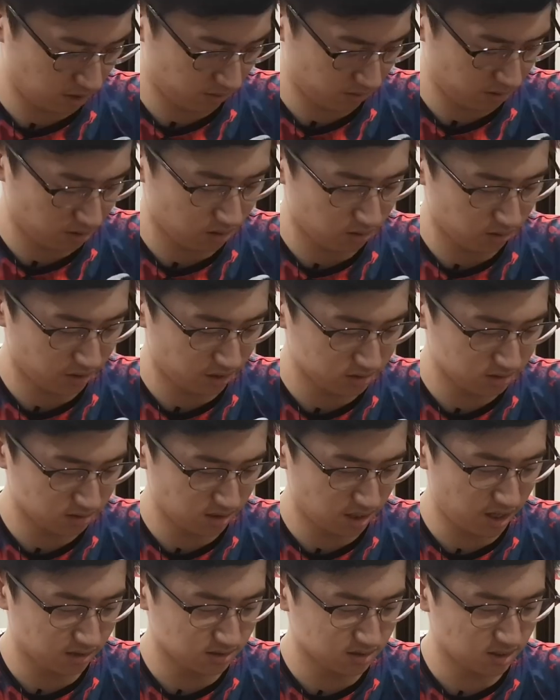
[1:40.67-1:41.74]
There we go,
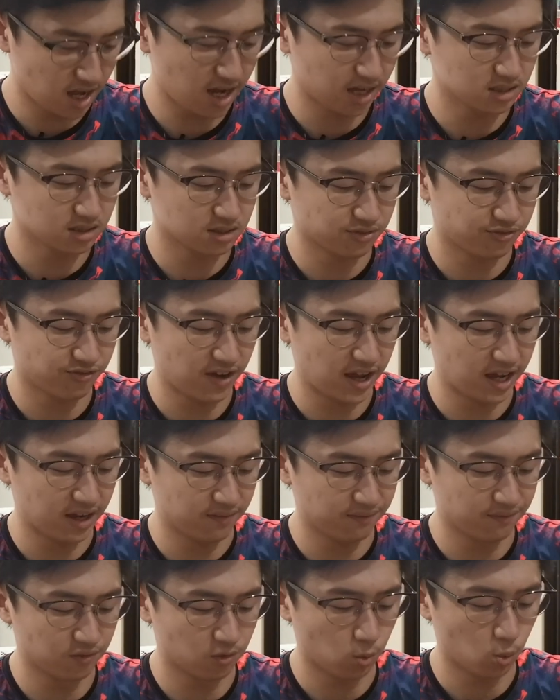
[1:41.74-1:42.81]
it's a size
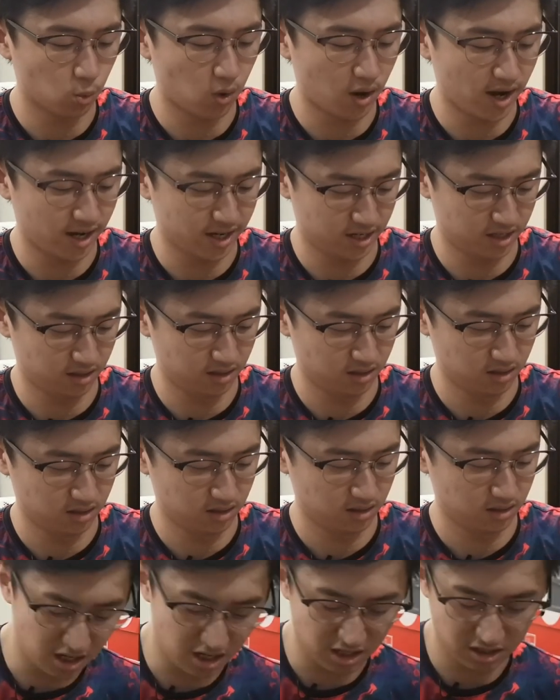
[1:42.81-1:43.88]
5Y.
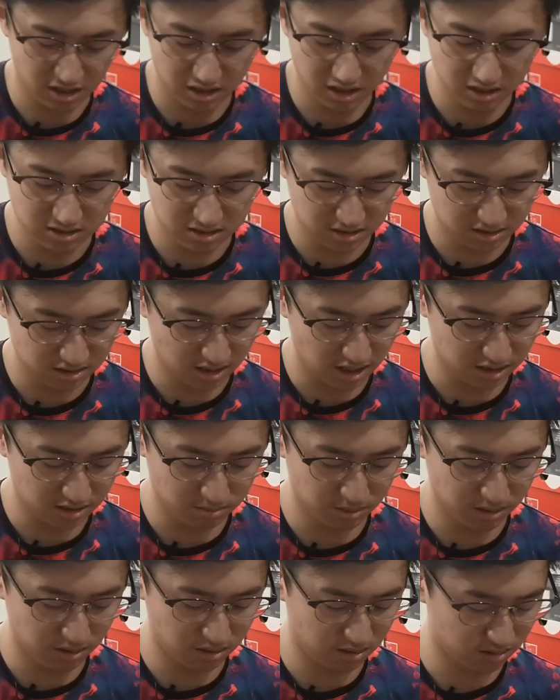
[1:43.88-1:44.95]
Yeah, this has
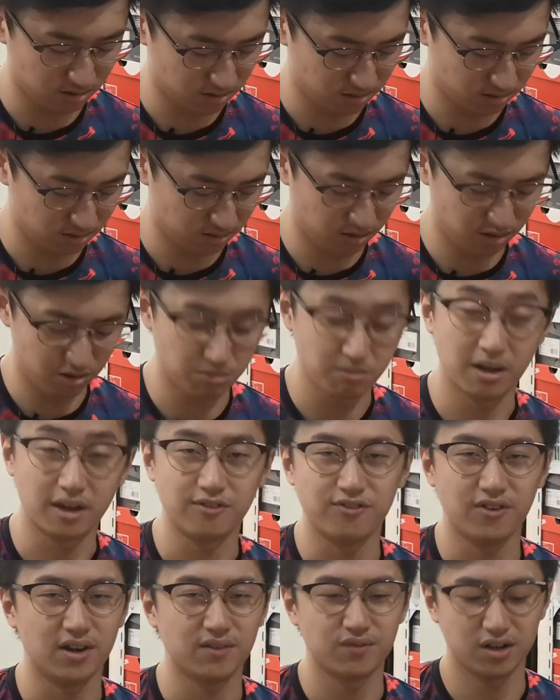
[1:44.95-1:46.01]
been, you know,
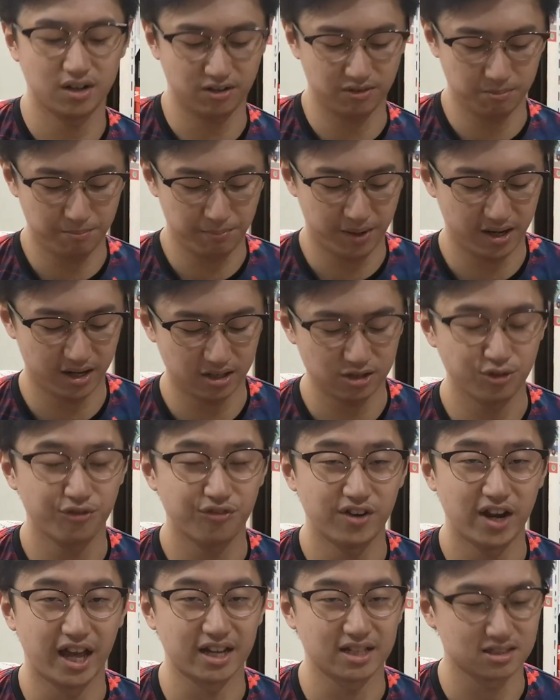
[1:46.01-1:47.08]
my favorite pair to
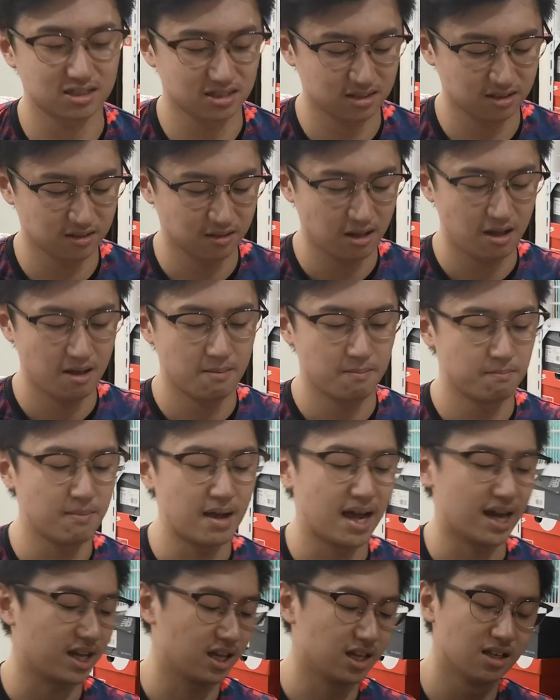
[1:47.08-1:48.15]
flex
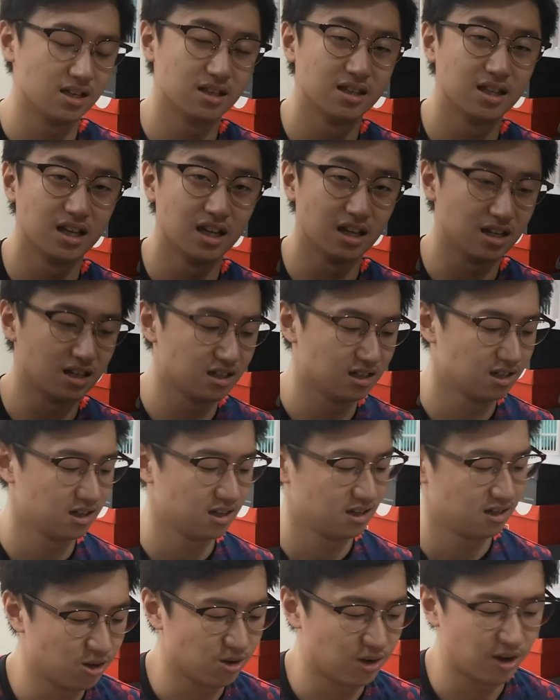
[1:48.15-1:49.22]
back in the day.
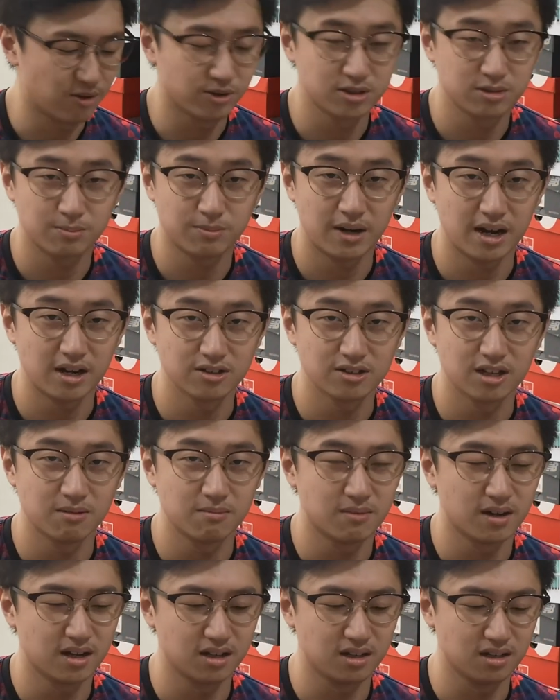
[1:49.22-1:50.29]
You know, I was proud
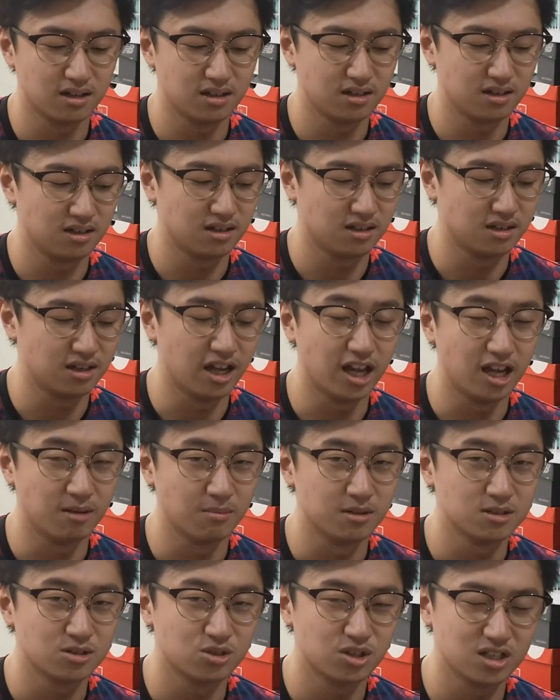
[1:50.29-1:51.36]
that my
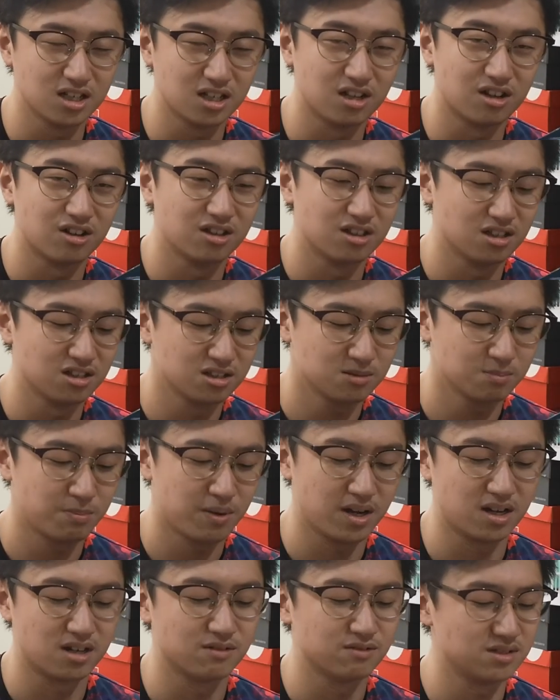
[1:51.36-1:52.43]
name is written on this
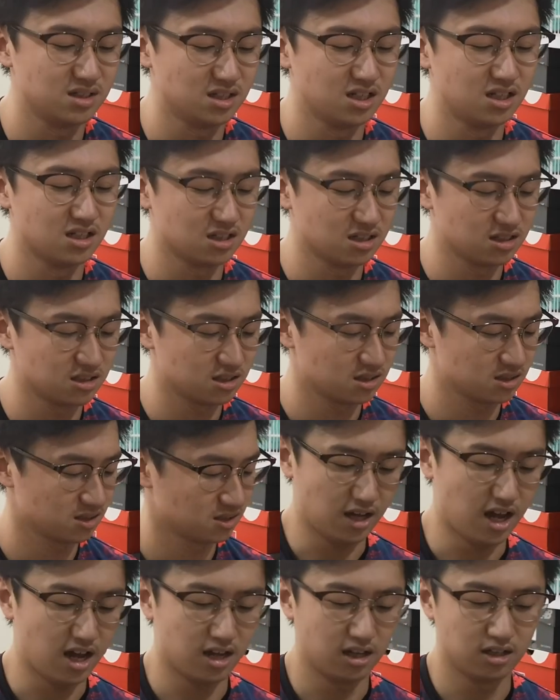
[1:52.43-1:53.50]
pair of sneakers.
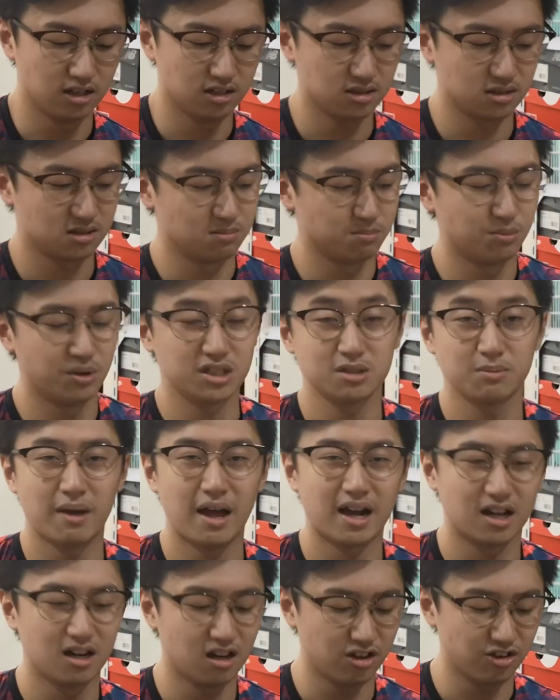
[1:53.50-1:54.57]
Yeah, this brings
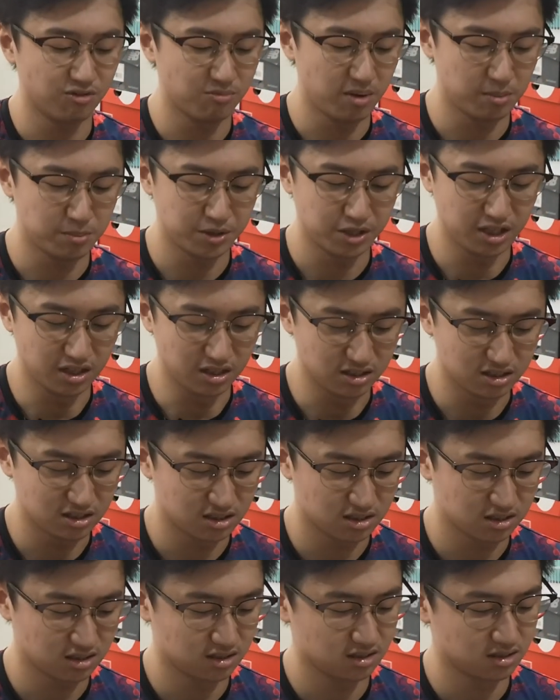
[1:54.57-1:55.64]
back a lot of
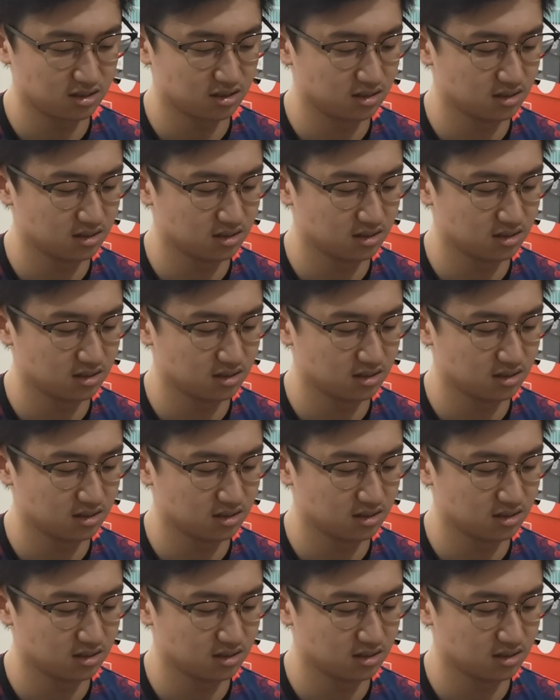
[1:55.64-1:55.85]
memories.